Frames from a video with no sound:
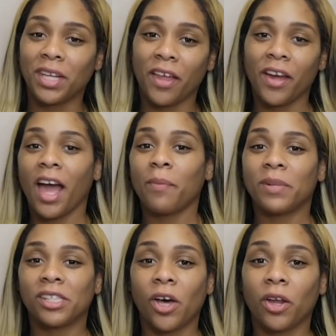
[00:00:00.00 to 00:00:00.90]
another
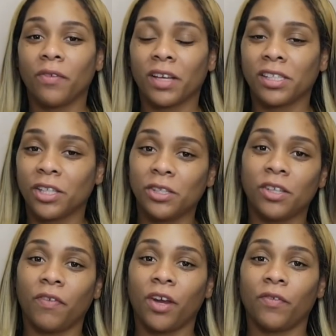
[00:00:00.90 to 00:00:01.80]
episode of
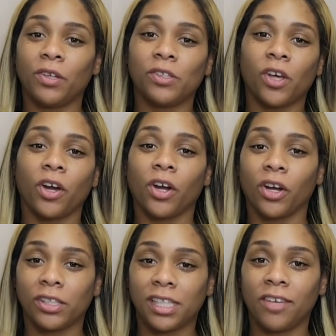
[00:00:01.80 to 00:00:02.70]
exclusive interviews on
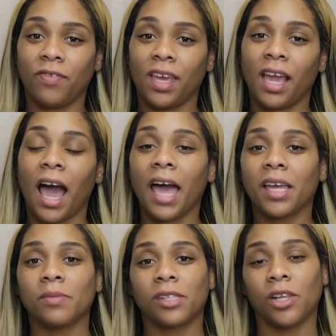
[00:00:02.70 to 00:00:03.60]
Gyrl TV. I
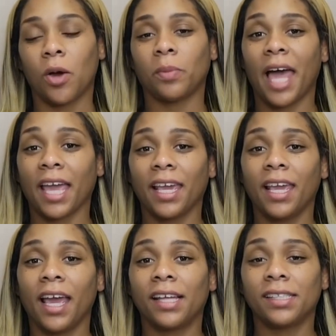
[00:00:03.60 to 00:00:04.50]
am Salam
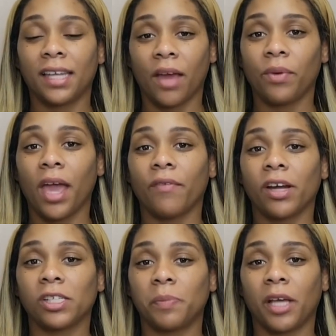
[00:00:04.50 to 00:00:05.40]
Lackey, and today we have
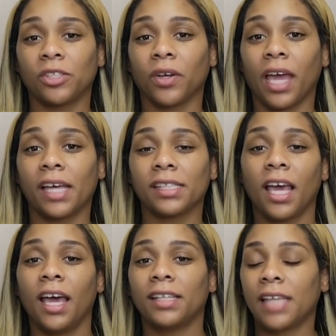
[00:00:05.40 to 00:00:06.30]
our special guest,
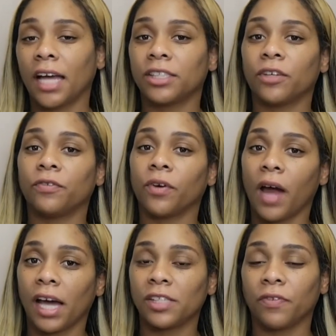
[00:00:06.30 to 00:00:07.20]
Dr.
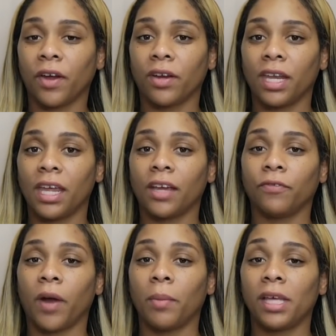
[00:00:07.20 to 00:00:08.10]
Faraz Farahnik
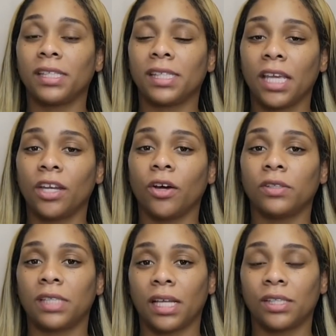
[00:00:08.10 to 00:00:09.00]
from
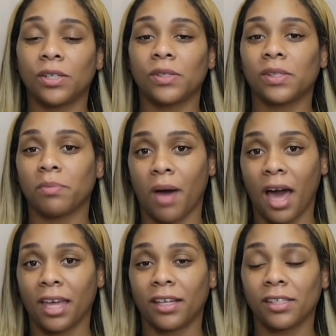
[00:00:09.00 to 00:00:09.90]
Encino Dental
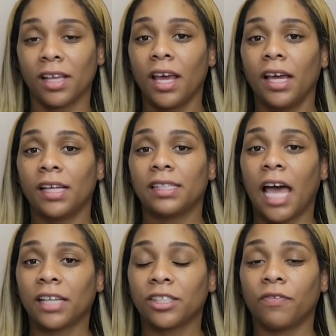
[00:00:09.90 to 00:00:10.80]
Smiles.
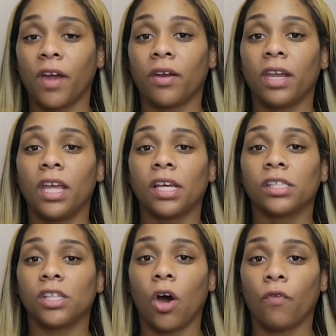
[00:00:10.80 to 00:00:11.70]
Dr. Farahnik
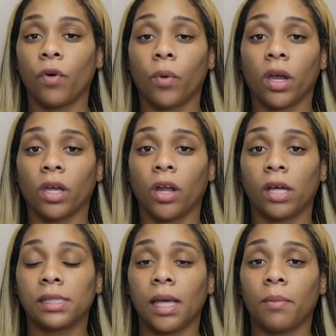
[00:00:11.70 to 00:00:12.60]
is known for working
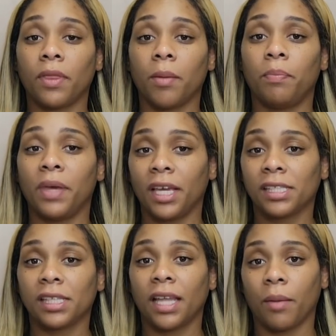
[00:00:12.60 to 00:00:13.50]
on some of the
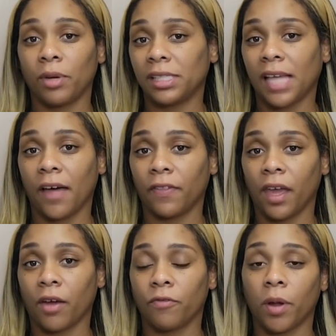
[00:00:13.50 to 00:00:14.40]
biggest celebrities out
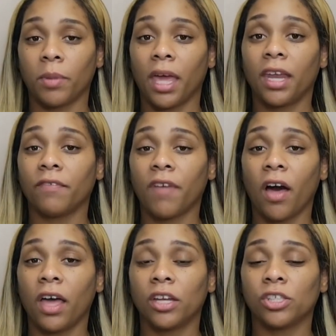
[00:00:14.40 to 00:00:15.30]
there, from the
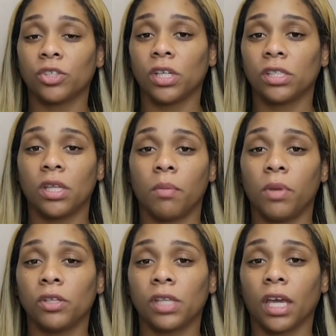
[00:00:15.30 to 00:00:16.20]
NFL industry to the
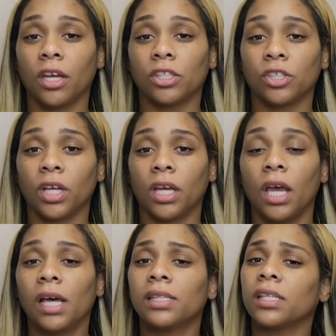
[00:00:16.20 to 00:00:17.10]
music industry
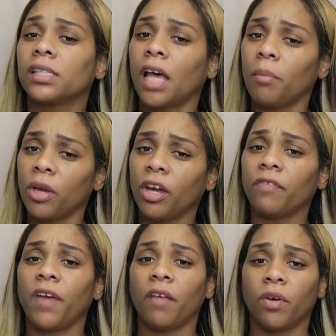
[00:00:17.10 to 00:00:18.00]
to some of your
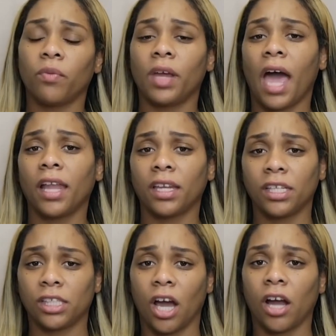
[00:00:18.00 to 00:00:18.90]
favorite reality
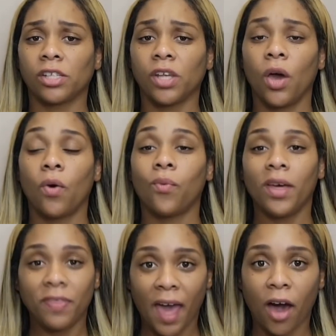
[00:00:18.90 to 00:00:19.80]
stars.
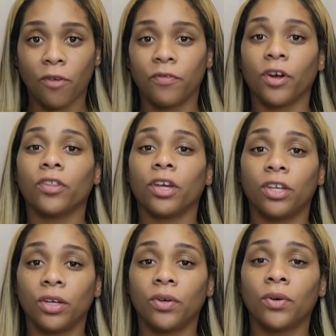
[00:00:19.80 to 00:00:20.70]
Without further
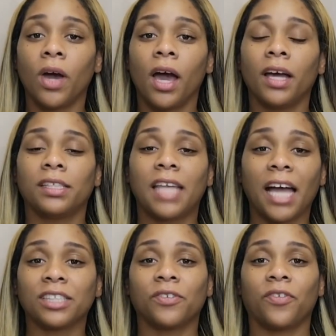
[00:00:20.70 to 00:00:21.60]
ado,
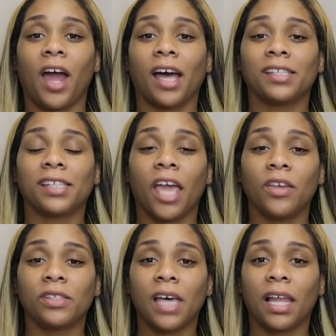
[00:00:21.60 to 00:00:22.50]
Dr. Faraz, can
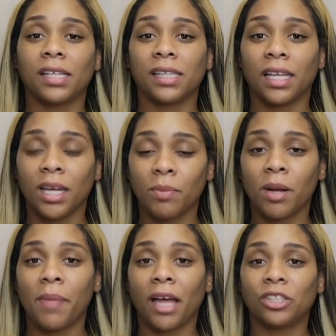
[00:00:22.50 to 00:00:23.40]
you tell us a little bit
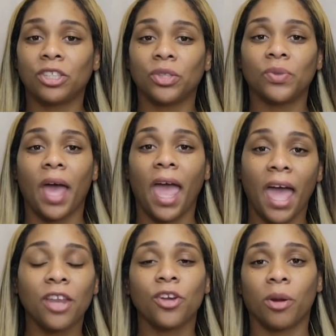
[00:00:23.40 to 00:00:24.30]
about you and your